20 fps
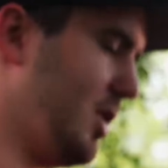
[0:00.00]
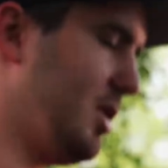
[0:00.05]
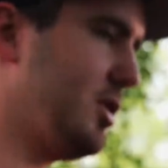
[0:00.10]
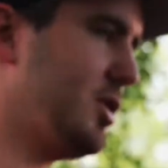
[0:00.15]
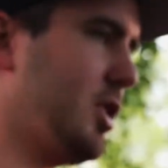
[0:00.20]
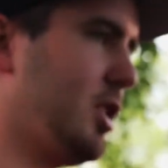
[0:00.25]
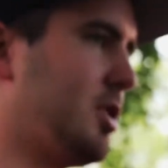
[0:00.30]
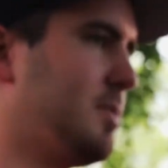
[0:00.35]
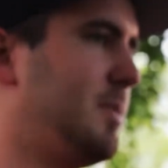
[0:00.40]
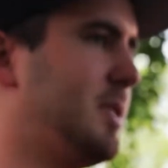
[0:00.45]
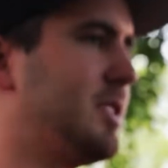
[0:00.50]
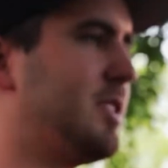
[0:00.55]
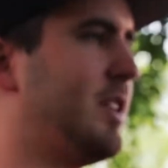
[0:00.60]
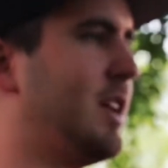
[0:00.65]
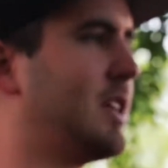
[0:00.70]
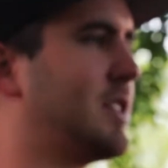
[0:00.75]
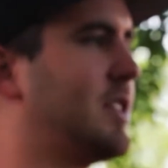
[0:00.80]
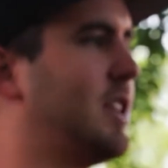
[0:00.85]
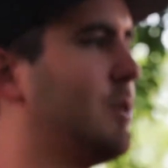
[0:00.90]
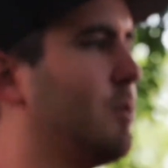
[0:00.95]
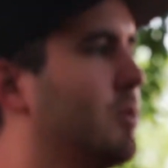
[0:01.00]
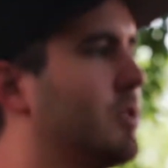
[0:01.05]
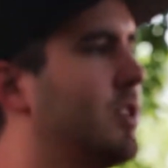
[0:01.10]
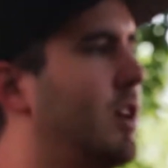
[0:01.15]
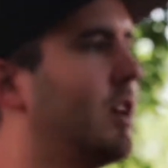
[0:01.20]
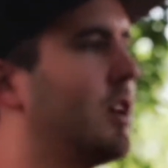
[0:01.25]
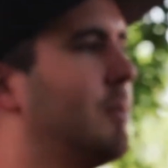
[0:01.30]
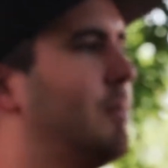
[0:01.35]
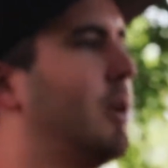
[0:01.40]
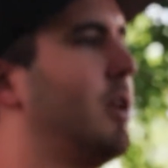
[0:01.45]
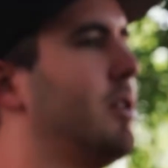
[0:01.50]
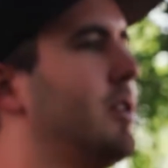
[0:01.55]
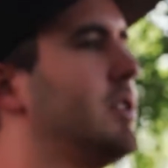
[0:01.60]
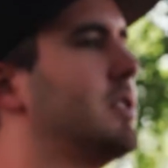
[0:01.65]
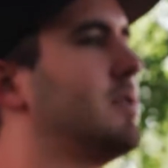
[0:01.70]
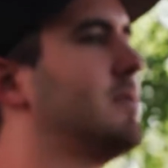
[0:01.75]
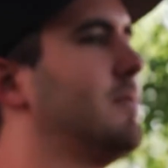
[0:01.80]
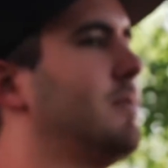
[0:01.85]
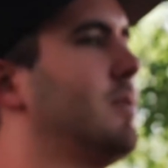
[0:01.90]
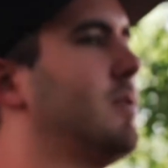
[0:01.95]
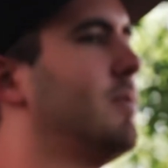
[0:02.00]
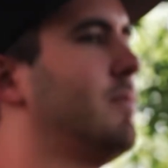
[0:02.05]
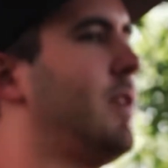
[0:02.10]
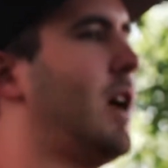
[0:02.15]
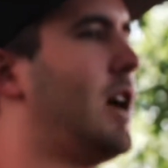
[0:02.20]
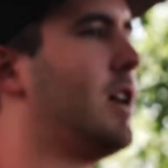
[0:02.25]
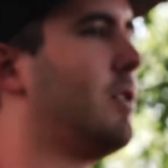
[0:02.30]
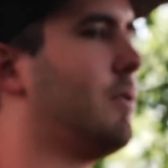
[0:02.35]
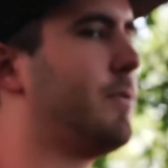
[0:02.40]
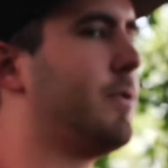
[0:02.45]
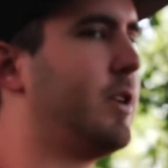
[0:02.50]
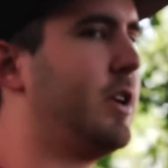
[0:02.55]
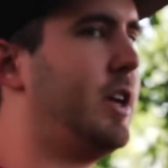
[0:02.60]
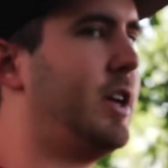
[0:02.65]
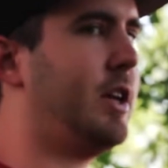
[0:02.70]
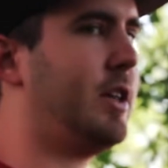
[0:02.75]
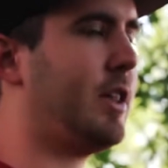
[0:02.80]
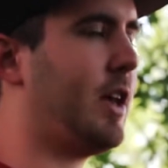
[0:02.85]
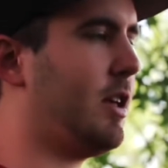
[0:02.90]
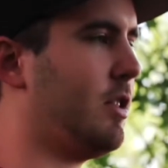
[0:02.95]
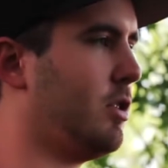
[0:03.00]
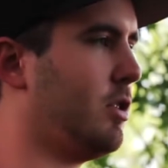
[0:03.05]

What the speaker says: Shutter speed is the next thing we'll talk about. It's vital for getting that